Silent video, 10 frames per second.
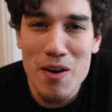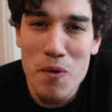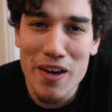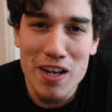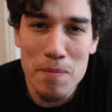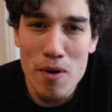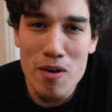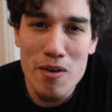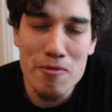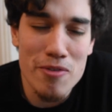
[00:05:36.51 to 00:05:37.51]
I wake up
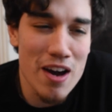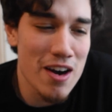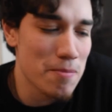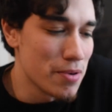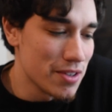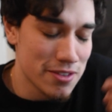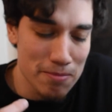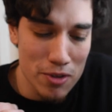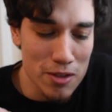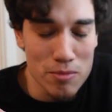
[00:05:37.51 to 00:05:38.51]
on fire. I put
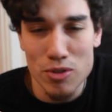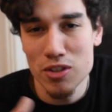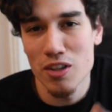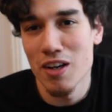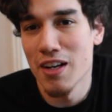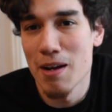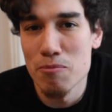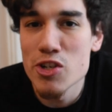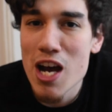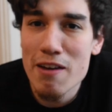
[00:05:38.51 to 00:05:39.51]
some good music on and
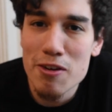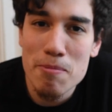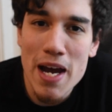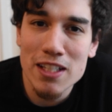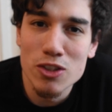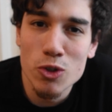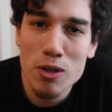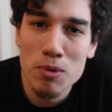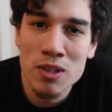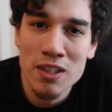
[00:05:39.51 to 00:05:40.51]
I'm jiving back to
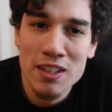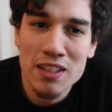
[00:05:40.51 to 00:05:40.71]
normal.